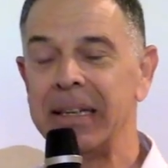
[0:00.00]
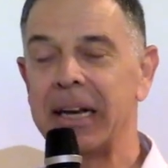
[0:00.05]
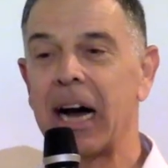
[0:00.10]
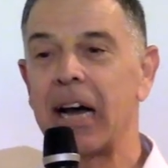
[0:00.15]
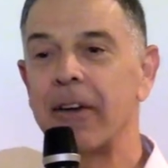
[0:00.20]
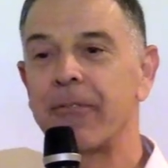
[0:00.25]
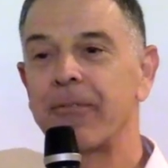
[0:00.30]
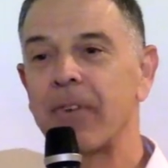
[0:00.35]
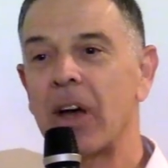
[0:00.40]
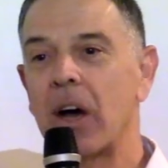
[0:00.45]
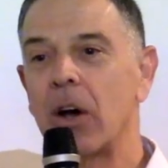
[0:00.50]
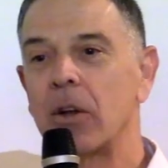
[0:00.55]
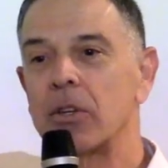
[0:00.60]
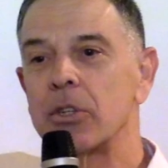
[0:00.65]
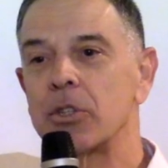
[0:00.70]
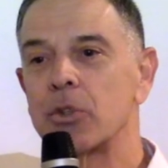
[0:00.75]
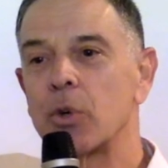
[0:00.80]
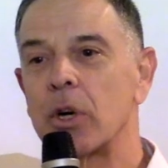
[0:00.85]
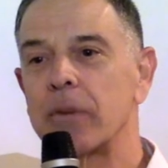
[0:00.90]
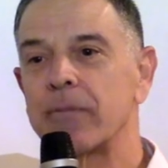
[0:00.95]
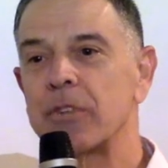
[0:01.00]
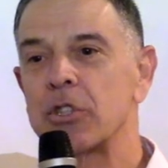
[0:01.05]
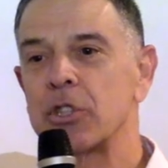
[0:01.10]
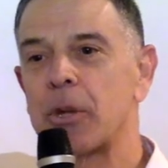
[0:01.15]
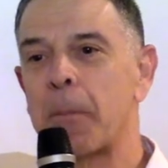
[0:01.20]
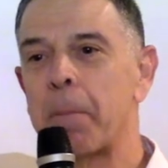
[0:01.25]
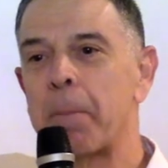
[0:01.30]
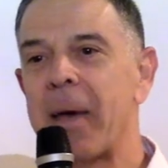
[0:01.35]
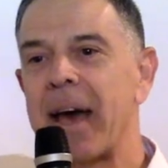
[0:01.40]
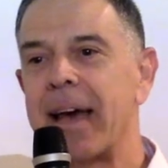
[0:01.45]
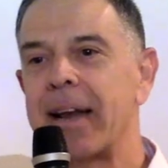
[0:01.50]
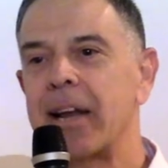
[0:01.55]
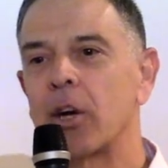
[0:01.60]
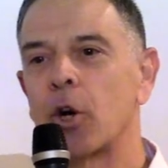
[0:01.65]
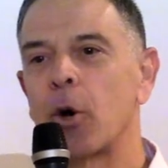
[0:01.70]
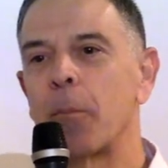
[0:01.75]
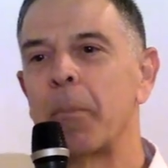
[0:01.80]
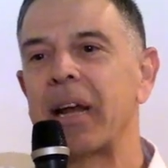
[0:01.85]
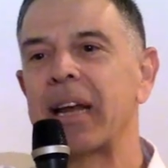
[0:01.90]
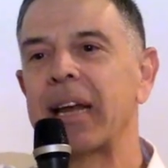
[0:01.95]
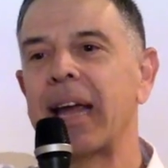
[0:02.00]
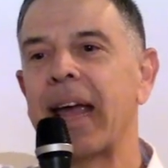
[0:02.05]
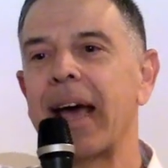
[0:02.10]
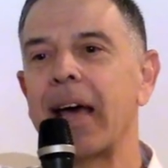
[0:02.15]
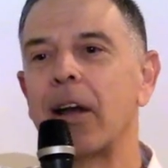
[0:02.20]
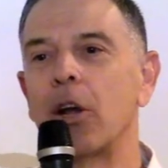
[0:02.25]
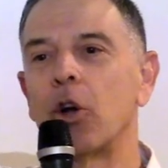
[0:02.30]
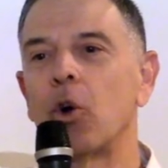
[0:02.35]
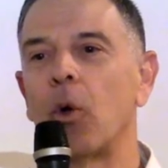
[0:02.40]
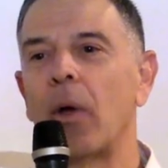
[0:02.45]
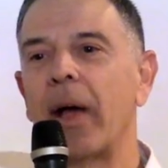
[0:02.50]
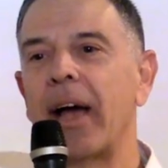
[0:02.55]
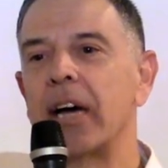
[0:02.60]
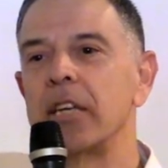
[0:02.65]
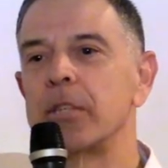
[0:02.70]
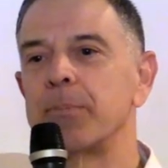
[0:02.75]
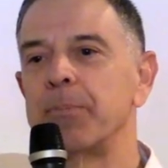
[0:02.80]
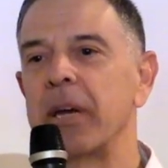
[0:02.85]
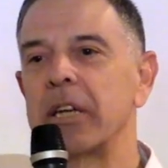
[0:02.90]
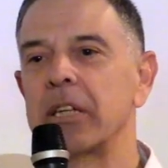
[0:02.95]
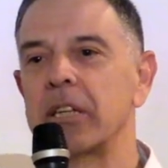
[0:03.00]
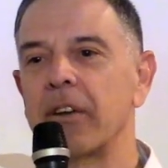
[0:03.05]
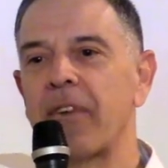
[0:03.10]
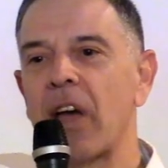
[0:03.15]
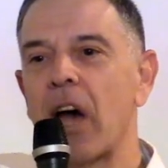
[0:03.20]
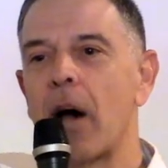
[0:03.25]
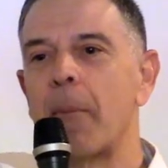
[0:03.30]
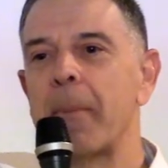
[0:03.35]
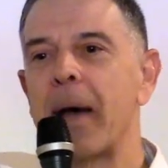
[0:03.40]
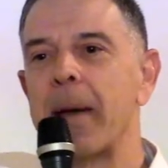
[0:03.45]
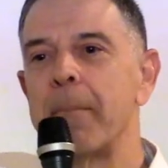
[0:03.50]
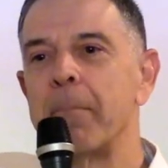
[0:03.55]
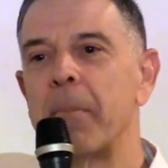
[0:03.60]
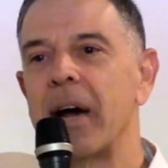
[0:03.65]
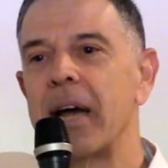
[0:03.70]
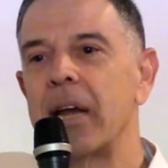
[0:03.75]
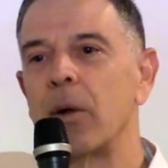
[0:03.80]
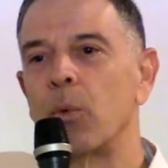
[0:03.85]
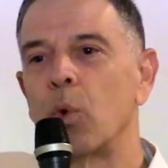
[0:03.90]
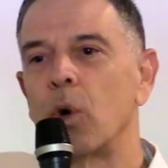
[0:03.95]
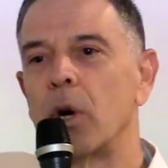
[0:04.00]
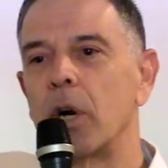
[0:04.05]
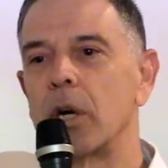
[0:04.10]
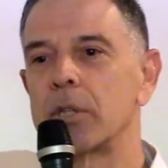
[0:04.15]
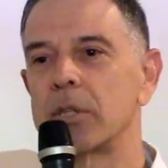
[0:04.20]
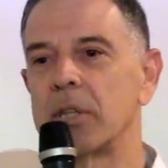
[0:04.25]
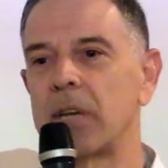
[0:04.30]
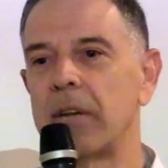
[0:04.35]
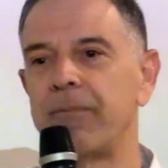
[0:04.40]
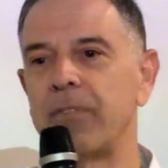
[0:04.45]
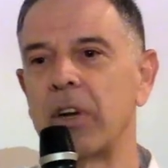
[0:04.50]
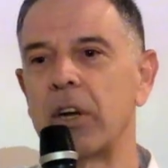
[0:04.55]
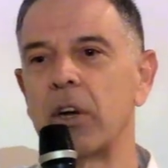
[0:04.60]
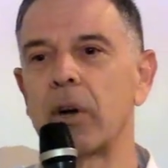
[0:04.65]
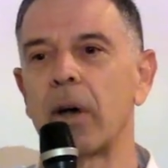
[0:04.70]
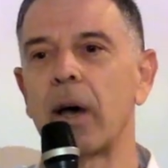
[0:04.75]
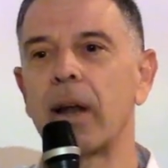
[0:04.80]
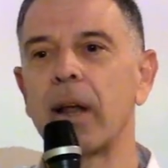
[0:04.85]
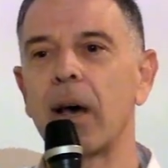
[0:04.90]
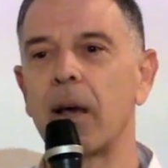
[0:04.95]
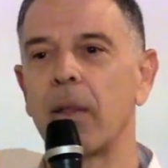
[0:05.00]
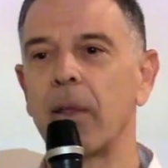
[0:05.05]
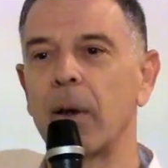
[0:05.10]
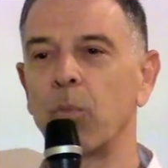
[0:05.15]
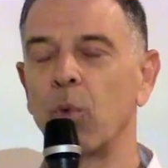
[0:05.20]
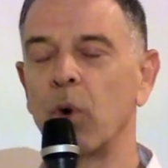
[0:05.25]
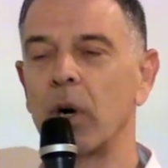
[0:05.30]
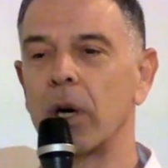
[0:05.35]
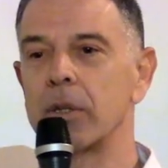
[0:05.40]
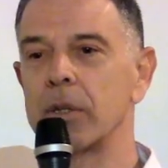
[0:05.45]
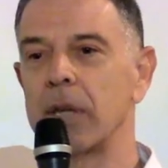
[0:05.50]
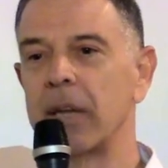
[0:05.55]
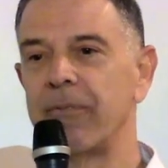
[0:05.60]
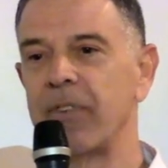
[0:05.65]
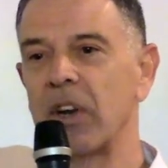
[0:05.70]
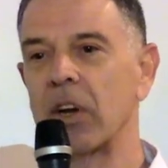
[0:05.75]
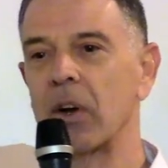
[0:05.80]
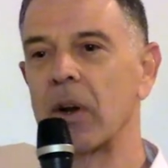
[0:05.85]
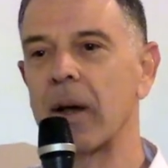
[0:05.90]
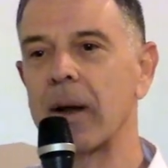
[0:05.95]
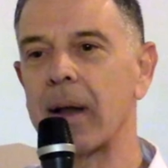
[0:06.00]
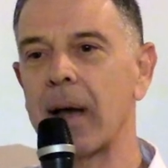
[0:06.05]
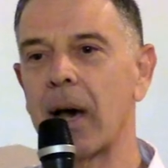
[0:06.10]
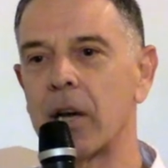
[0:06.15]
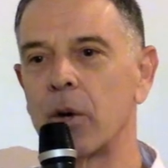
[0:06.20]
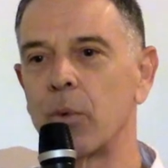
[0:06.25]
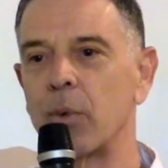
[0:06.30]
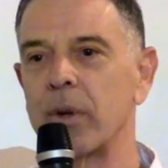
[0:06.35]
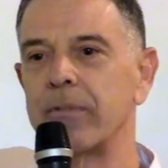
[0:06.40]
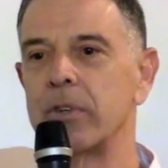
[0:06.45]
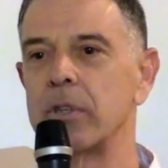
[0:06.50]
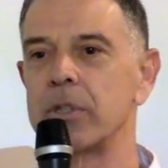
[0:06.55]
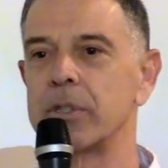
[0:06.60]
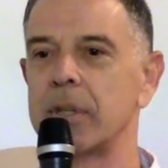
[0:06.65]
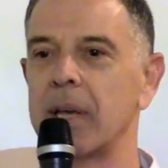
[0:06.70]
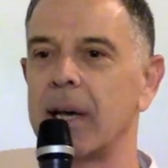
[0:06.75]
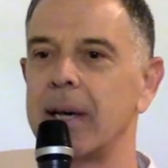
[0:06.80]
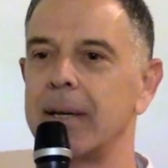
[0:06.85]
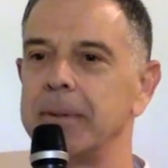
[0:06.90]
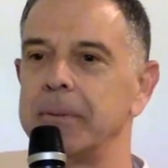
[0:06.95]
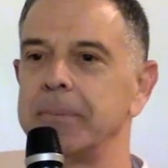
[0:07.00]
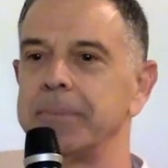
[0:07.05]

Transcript: I found a sort of a somatic or mechanical aspect of how my mind works and figured out how that works and figured out how to reverse that.